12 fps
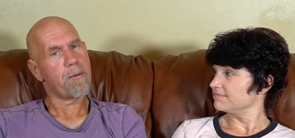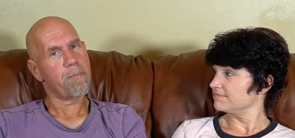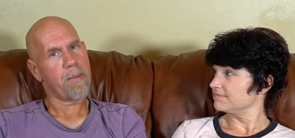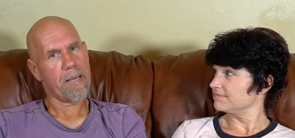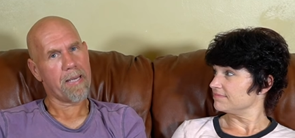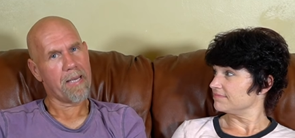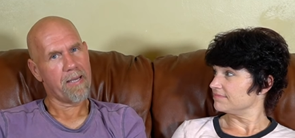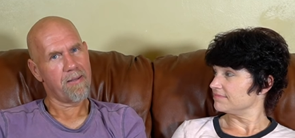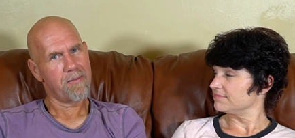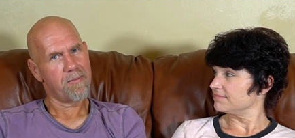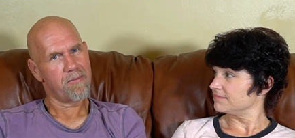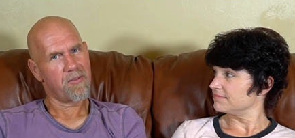Speaker 1: you're
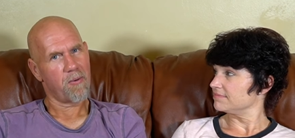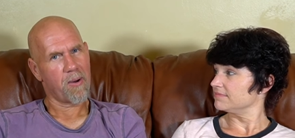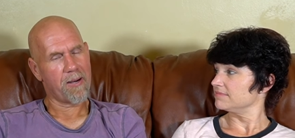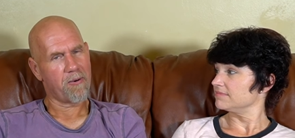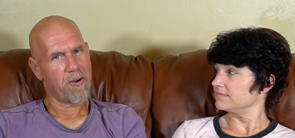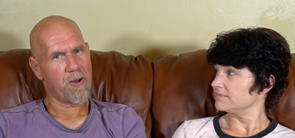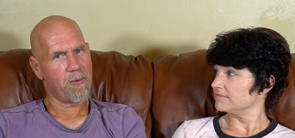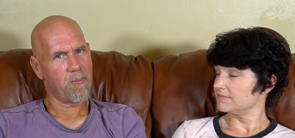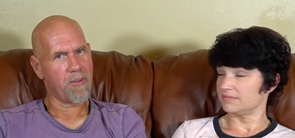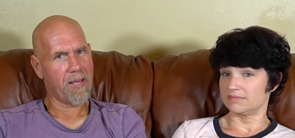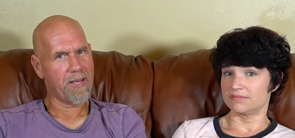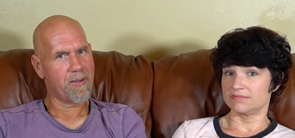making, so I don't
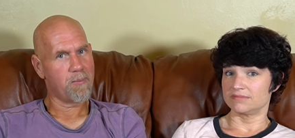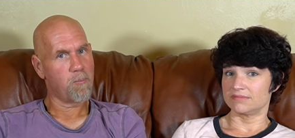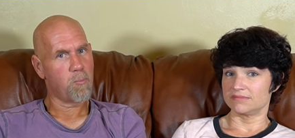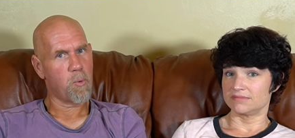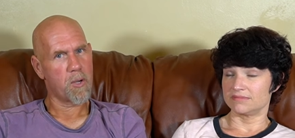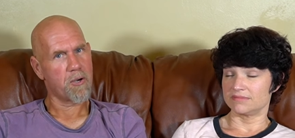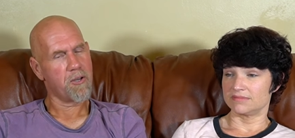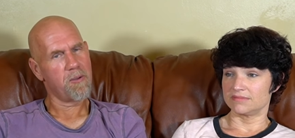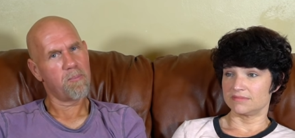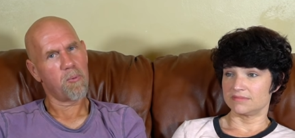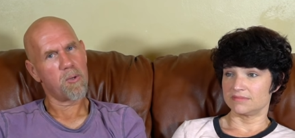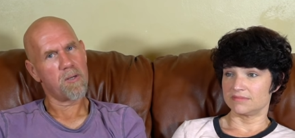know. Like, what are
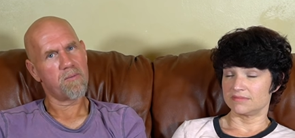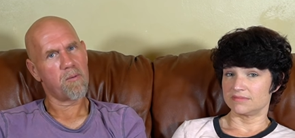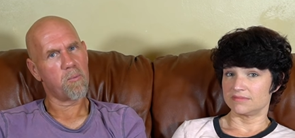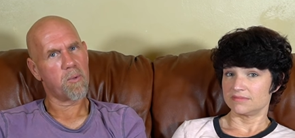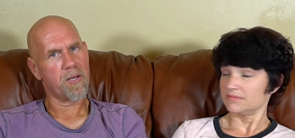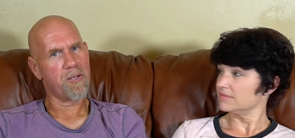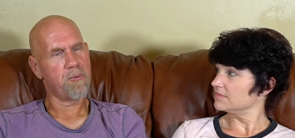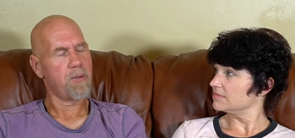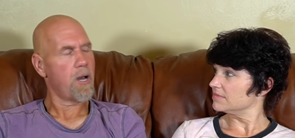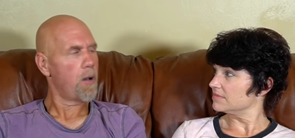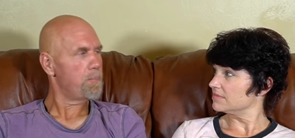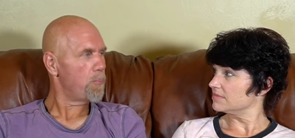you bored of, or what are you
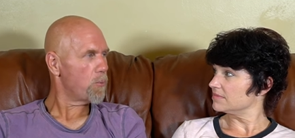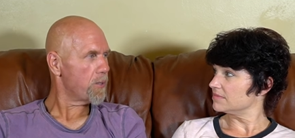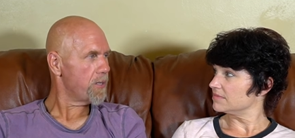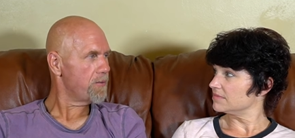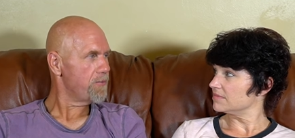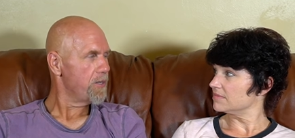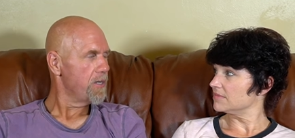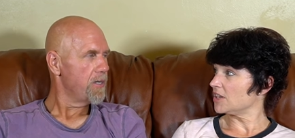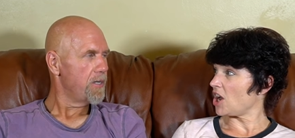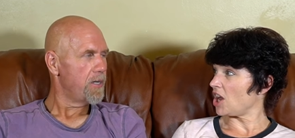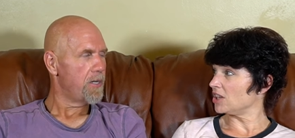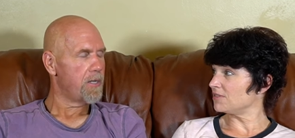not bored of?
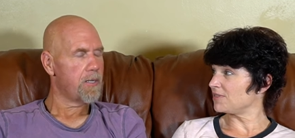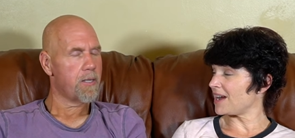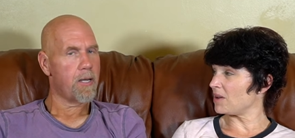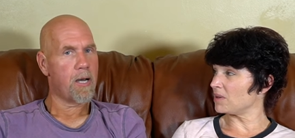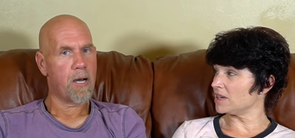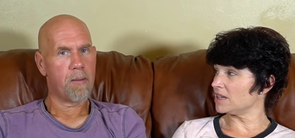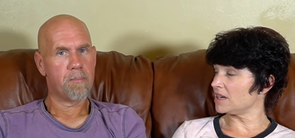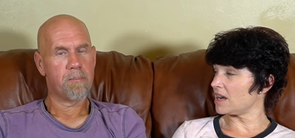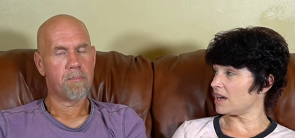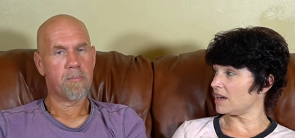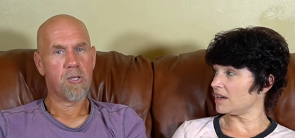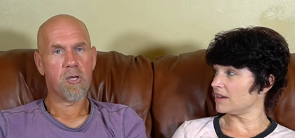
Speaker 2: Cauliflower,
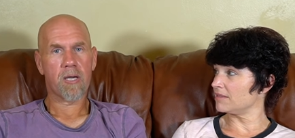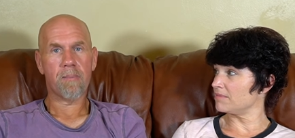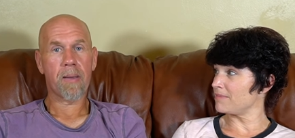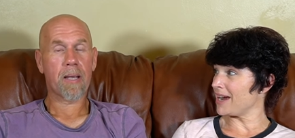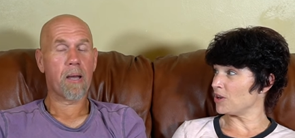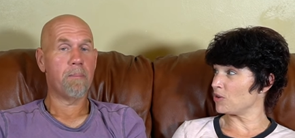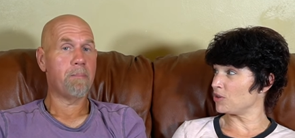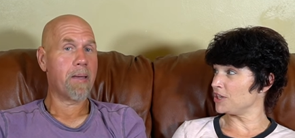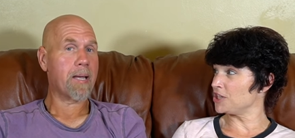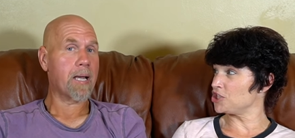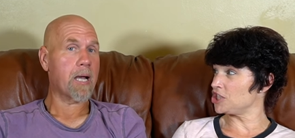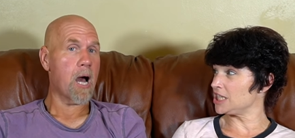
Speaker 1: uh, uh, you can make, macaroni
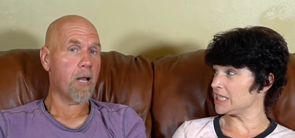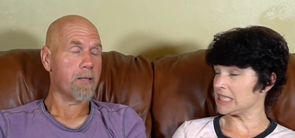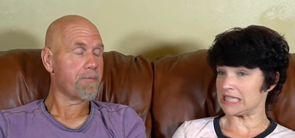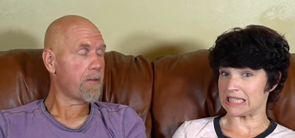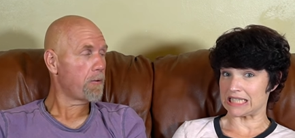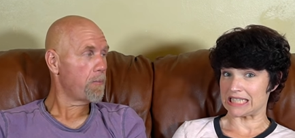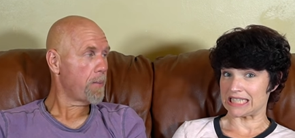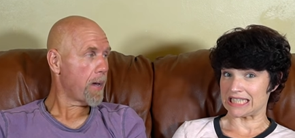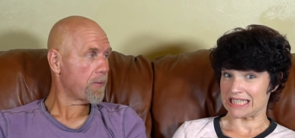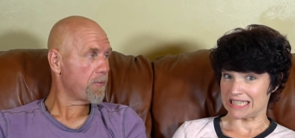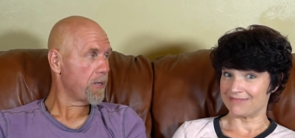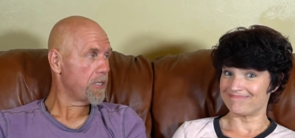make and a cheese. Cauliflower
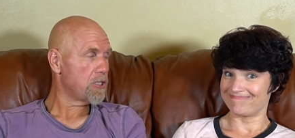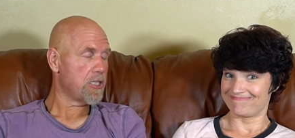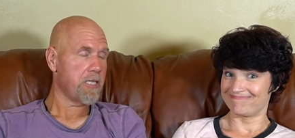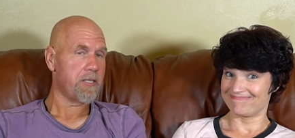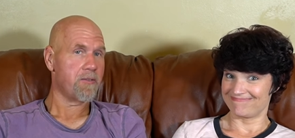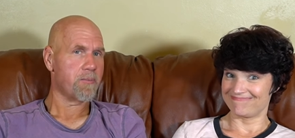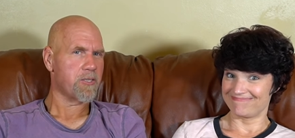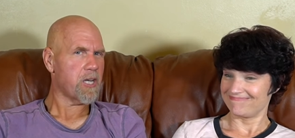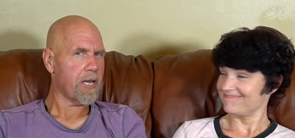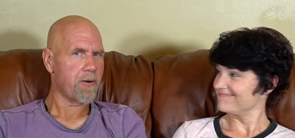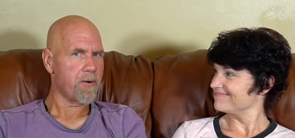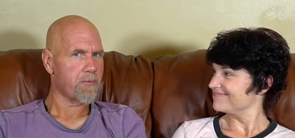macaroni and cheese, which
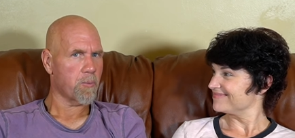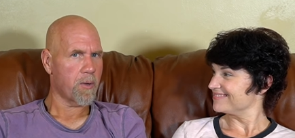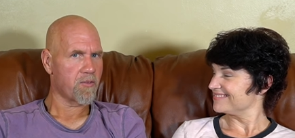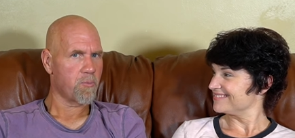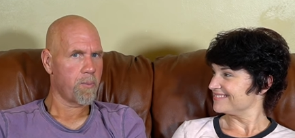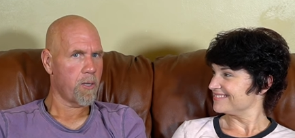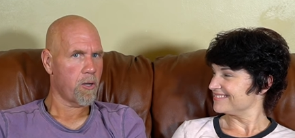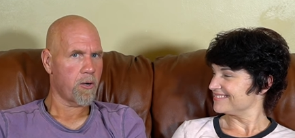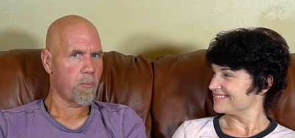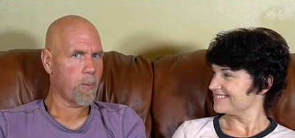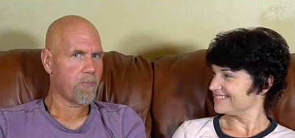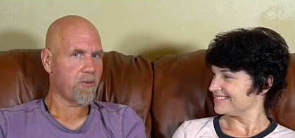I don't have a recipe
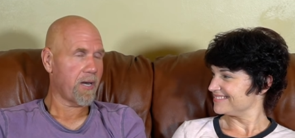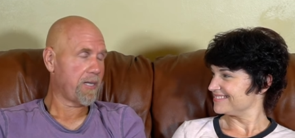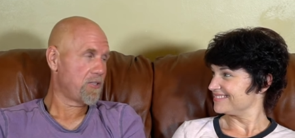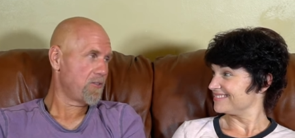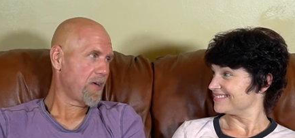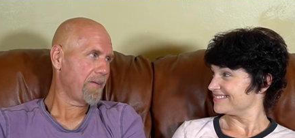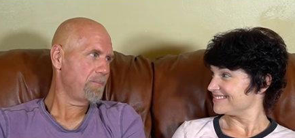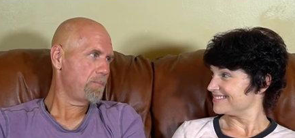on our website. I just, I,